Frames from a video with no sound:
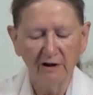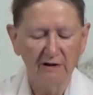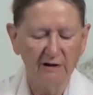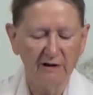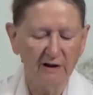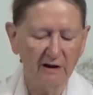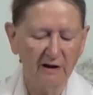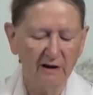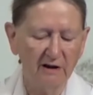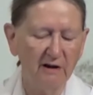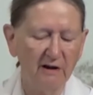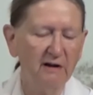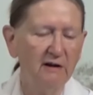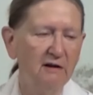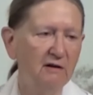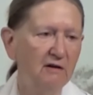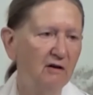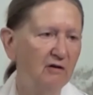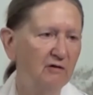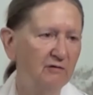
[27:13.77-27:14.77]
the
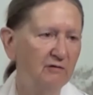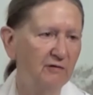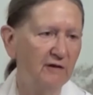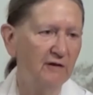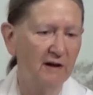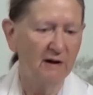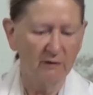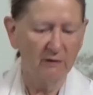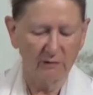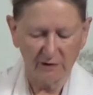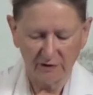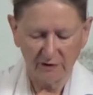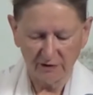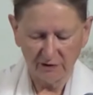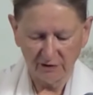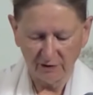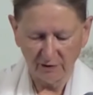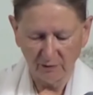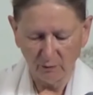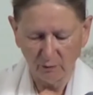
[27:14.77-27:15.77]
king of
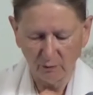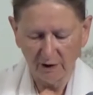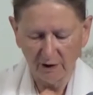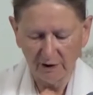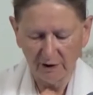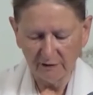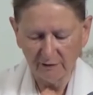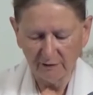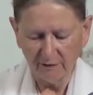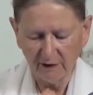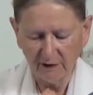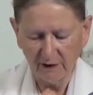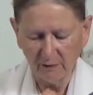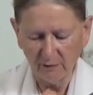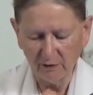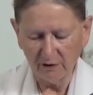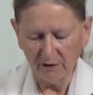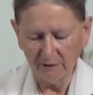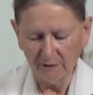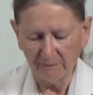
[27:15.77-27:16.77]
flowers, a white flower.